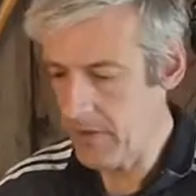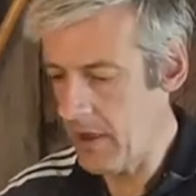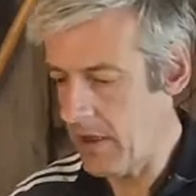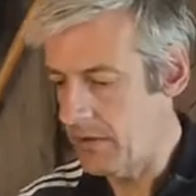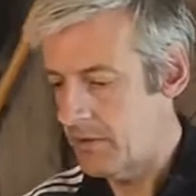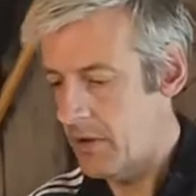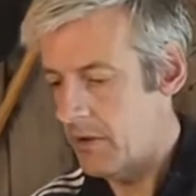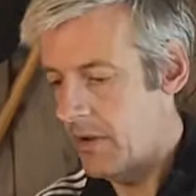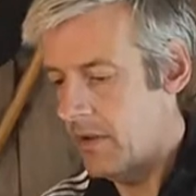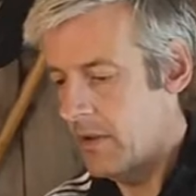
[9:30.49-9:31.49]
Okay, so
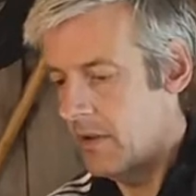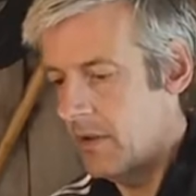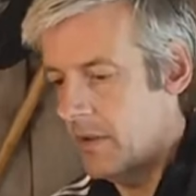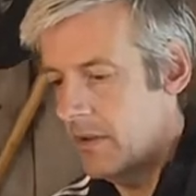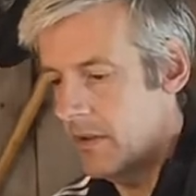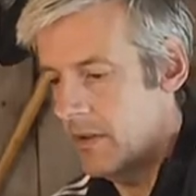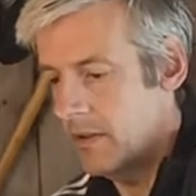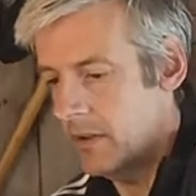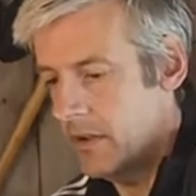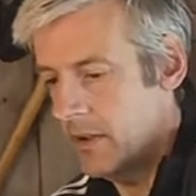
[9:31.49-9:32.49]
I'm
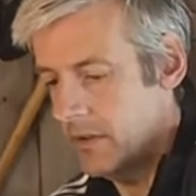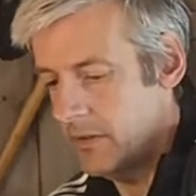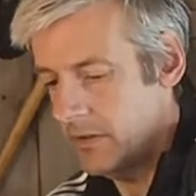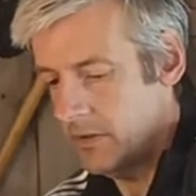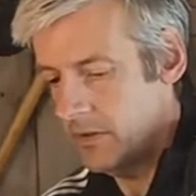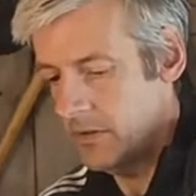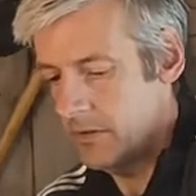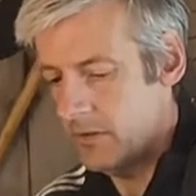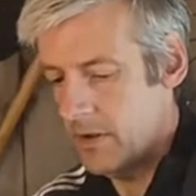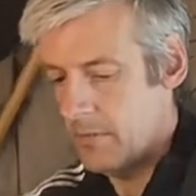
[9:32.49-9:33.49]
going to
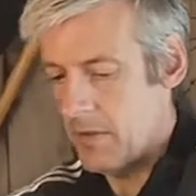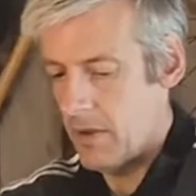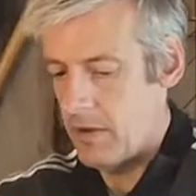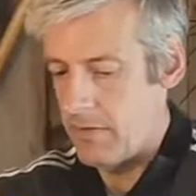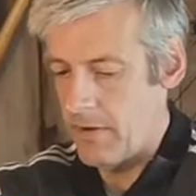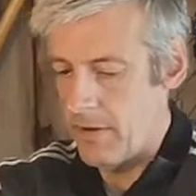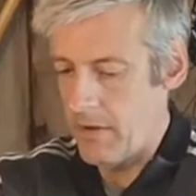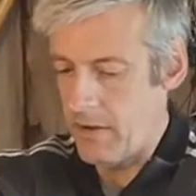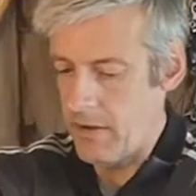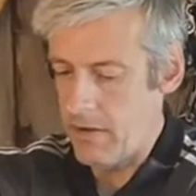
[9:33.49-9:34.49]
just tip that over,
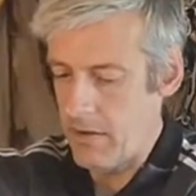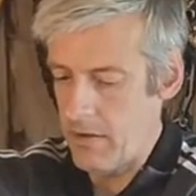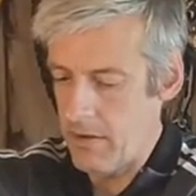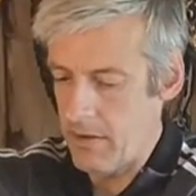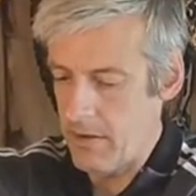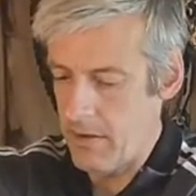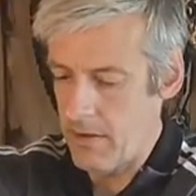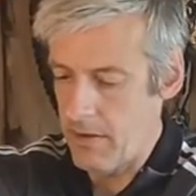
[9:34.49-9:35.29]
just